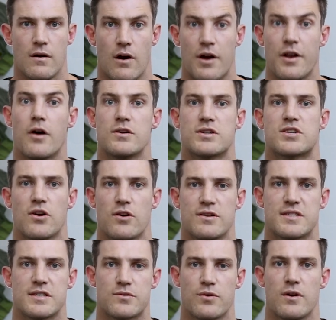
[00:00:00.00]
I know
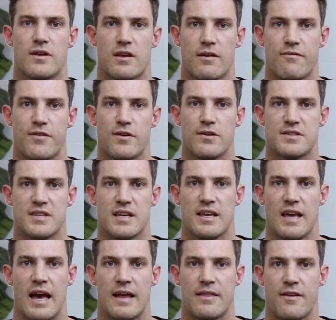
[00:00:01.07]
insurance is really
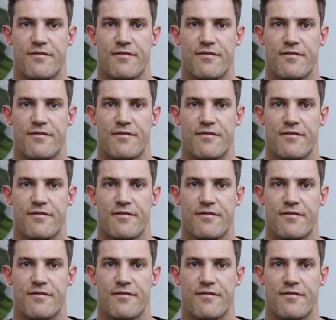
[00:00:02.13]
confusing, and the